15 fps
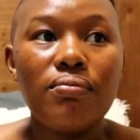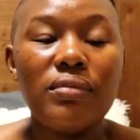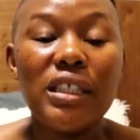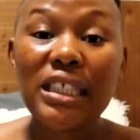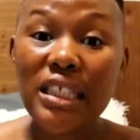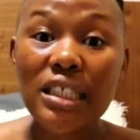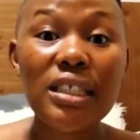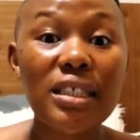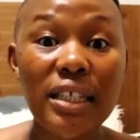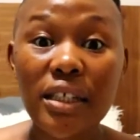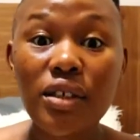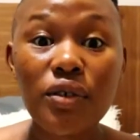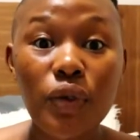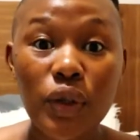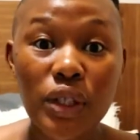this is
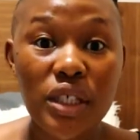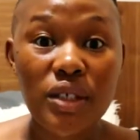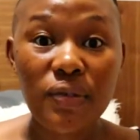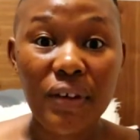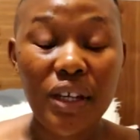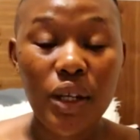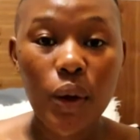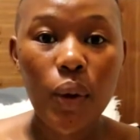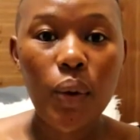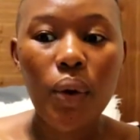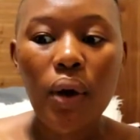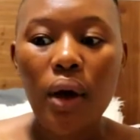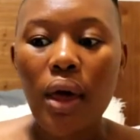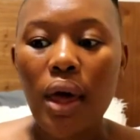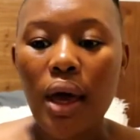it for this video.
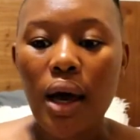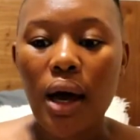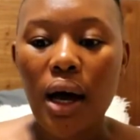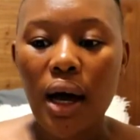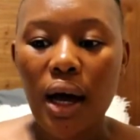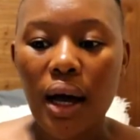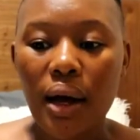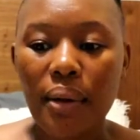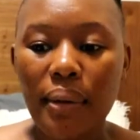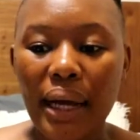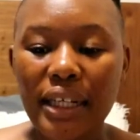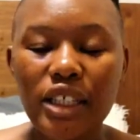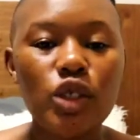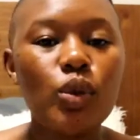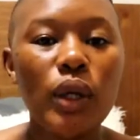
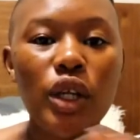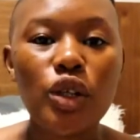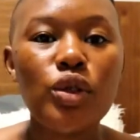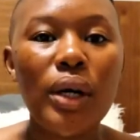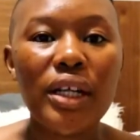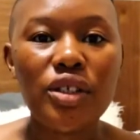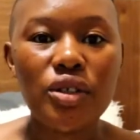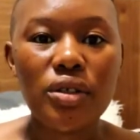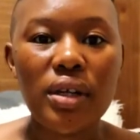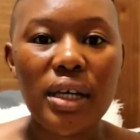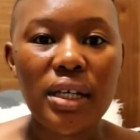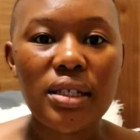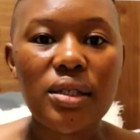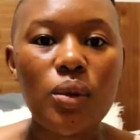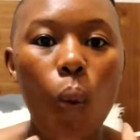I just wanted to
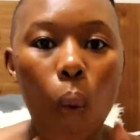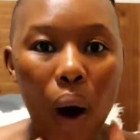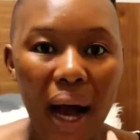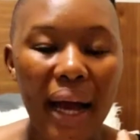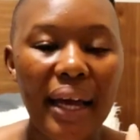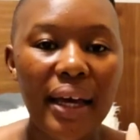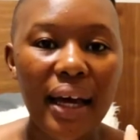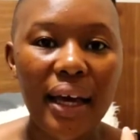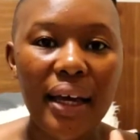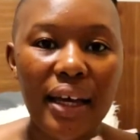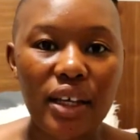address why I